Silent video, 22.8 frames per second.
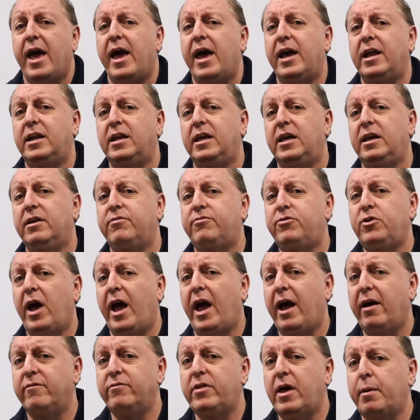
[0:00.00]
And if you
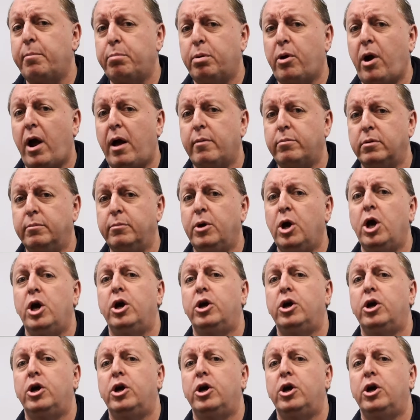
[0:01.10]
have that problem,